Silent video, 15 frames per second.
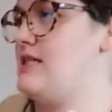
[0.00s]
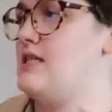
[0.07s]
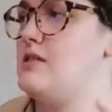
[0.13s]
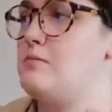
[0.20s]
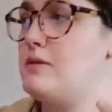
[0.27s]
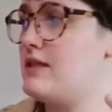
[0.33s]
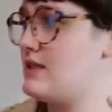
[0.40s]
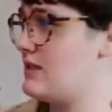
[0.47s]

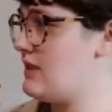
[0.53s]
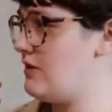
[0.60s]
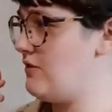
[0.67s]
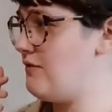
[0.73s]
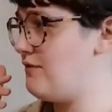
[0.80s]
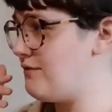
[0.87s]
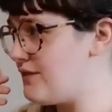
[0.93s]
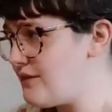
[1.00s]
because they're
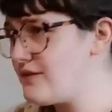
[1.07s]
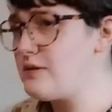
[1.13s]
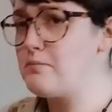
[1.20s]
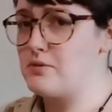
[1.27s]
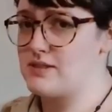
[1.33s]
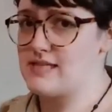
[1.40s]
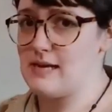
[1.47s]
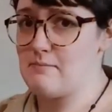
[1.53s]

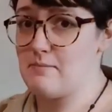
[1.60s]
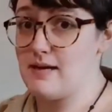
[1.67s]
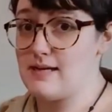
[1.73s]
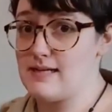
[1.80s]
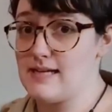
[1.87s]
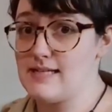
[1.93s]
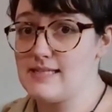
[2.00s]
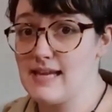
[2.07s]
50%
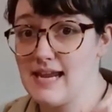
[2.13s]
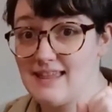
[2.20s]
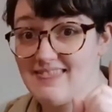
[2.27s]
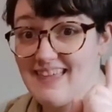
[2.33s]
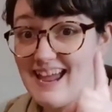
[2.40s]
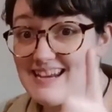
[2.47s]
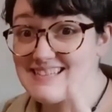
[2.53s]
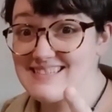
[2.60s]
Band-Aids, and that
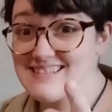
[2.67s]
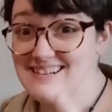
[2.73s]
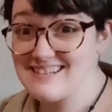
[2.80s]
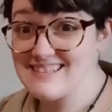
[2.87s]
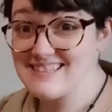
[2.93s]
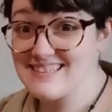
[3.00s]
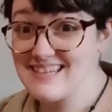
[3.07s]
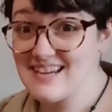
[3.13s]
is not an
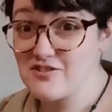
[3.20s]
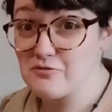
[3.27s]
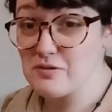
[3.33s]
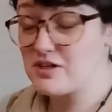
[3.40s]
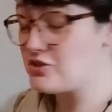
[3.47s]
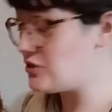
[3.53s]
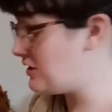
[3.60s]
exaggeration.